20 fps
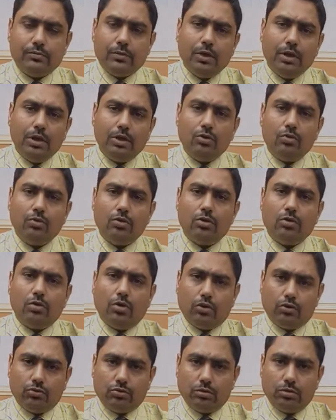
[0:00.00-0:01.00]
into the
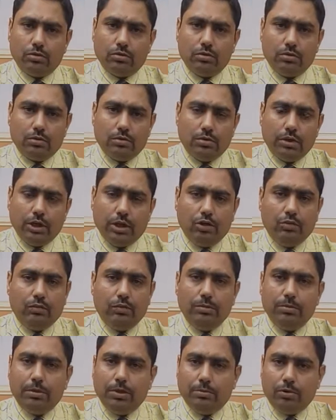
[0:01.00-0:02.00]
cost and you
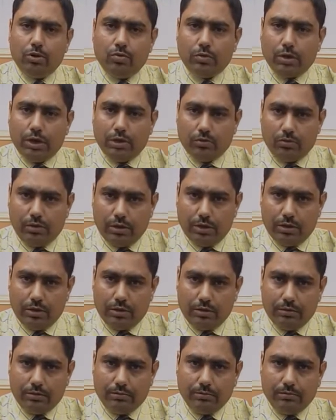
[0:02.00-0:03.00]
will be able to calculate
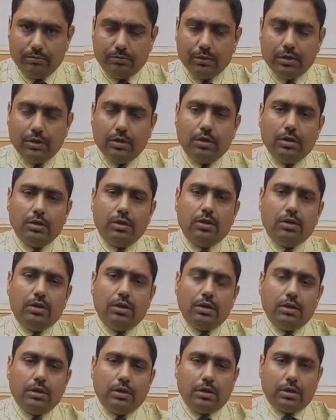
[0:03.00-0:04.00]
it.
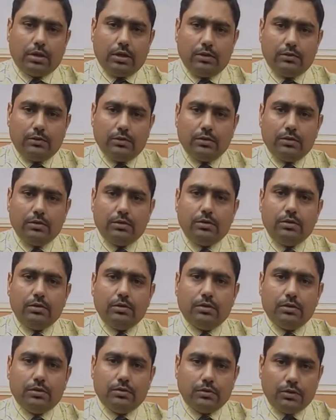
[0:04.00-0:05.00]
In other case
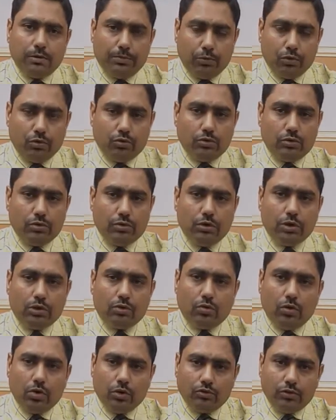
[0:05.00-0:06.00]
Suppose the
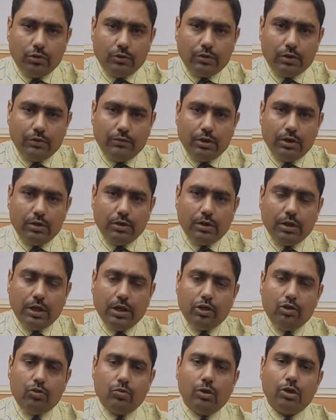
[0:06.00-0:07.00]
cost is given
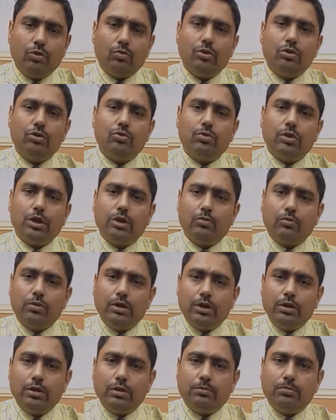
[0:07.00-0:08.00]
and you are going to
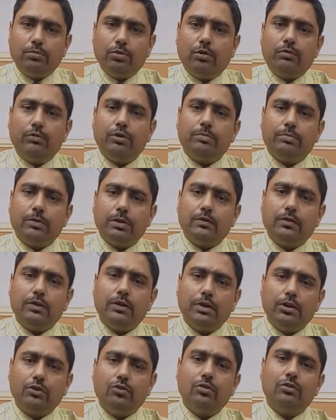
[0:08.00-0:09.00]
calculate the profit
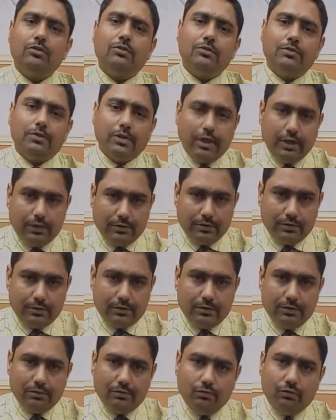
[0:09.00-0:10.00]
percentage on sales
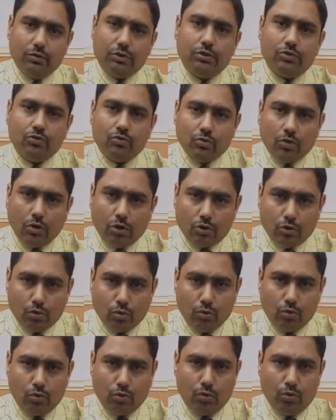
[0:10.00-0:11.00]
which is not
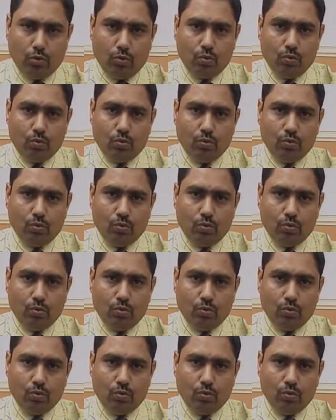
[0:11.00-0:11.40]
known to you.